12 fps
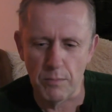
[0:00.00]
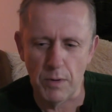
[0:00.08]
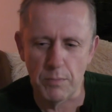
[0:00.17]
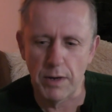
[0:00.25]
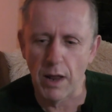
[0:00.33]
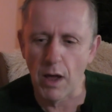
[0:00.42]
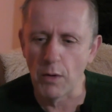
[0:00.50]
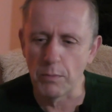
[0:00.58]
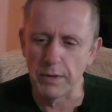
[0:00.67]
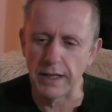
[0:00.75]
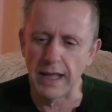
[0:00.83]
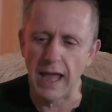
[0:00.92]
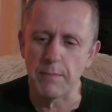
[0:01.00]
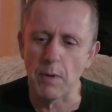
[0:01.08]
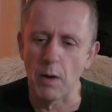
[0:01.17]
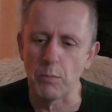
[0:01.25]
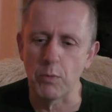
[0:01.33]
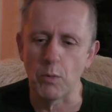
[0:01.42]
below, but it came
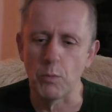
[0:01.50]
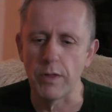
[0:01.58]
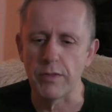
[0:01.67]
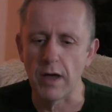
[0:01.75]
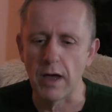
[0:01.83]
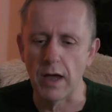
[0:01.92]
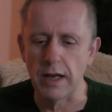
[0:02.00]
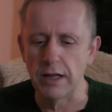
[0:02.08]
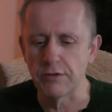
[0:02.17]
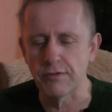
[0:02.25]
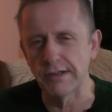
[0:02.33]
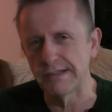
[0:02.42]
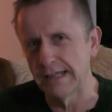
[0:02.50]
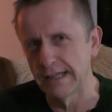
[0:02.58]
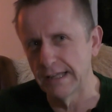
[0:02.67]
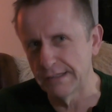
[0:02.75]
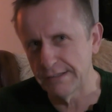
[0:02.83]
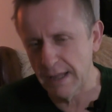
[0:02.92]
up with an interesting
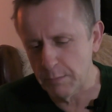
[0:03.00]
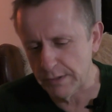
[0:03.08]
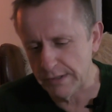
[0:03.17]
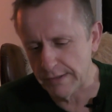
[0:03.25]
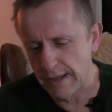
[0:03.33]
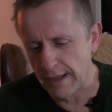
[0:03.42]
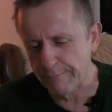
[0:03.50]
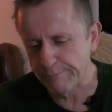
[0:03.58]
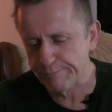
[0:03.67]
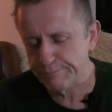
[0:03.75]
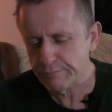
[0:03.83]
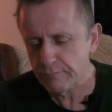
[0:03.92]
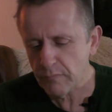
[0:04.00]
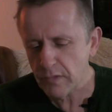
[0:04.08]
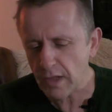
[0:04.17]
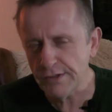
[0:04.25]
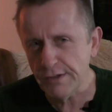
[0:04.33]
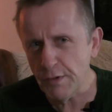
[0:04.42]
statement in there.
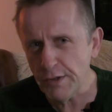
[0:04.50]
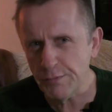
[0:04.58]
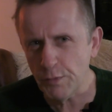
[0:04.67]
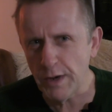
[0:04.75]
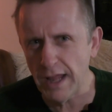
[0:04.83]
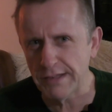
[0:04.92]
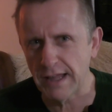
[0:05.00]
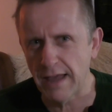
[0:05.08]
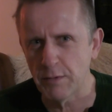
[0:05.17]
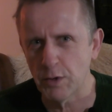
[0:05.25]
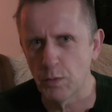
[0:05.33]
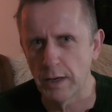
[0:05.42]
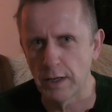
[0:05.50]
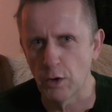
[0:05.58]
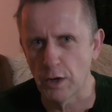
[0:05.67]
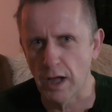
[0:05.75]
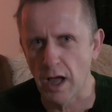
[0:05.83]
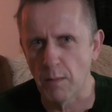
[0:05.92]
So first of all, let's have a quick look
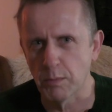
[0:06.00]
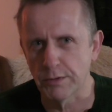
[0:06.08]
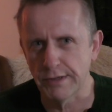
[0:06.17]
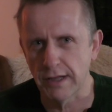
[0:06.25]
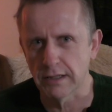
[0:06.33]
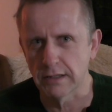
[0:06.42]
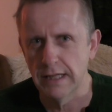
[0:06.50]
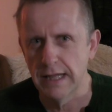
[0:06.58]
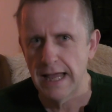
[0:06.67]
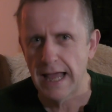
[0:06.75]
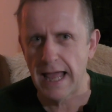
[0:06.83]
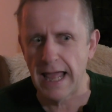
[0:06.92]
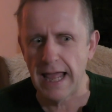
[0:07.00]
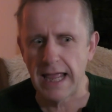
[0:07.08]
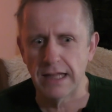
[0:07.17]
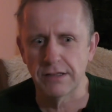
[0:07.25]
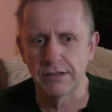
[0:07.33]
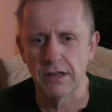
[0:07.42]
at carpal tunnel
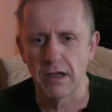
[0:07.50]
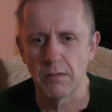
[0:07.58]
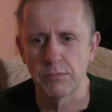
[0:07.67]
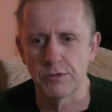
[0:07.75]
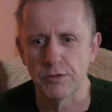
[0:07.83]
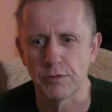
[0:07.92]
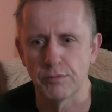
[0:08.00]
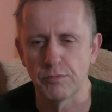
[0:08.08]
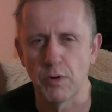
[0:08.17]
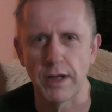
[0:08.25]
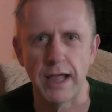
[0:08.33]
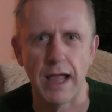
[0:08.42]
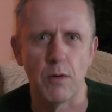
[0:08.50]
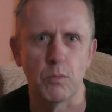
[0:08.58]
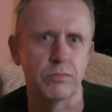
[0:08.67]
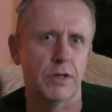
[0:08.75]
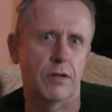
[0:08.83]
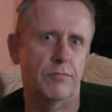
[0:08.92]
and sort of work out,
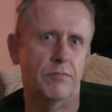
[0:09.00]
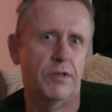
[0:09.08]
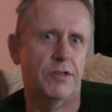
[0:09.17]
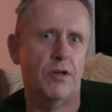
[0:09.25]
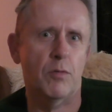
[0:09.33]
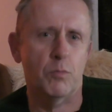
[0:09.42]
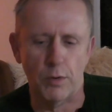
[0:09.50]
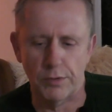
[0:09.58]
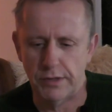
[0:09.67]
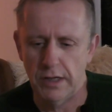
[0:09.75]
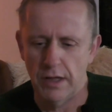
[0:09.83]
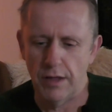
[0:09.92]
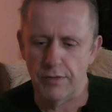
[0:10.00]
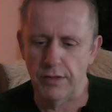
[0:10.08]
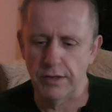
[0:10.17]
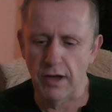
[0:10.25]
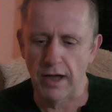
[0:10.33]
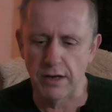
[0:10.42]
decide what the
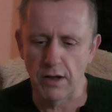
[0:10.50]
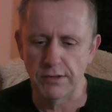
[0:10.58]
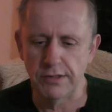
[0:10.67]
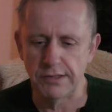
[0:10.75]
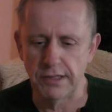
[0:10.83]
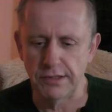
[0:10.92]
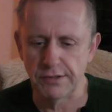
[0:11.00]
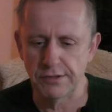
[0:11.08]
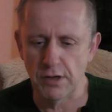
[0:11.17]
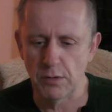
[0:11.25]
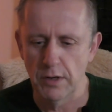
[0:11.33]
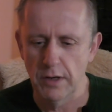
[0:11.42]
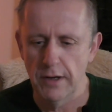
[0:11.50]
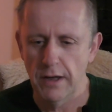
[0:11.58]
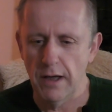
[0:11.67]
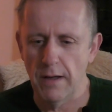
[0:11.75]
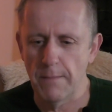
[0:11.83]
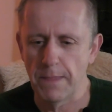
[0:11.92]
diagnosis is. And so
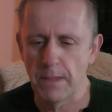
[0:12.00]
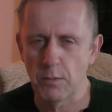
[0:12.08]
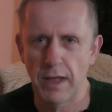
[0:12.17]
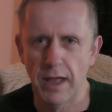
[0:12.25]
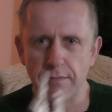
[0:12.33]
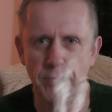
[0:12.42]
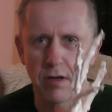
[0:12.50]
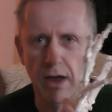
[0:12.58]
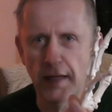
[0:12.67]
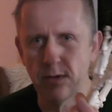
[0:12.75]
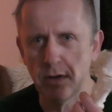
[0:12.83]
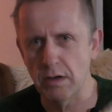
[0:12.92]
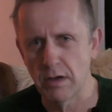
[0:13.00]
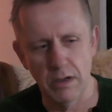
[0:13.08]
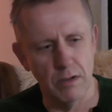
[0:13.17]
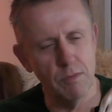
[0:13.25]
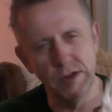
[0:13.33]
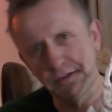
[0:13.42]
I have a
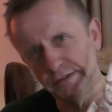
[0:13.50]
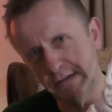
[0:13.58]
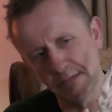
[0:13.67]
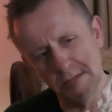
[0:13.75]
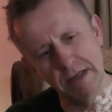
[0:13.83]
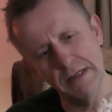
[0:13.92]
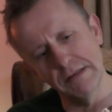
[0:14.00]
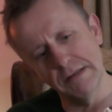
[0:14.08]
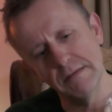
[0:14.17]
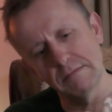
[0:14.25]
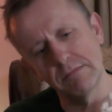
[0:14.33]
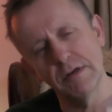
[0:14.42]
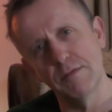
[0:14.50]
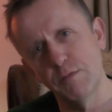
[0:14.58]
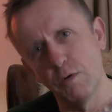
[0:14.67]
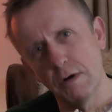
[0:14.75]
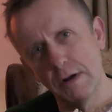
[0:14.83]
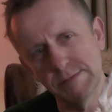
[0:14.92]
wrist and a
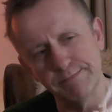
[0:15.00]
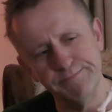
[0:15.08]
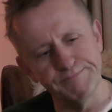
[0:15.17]
forearm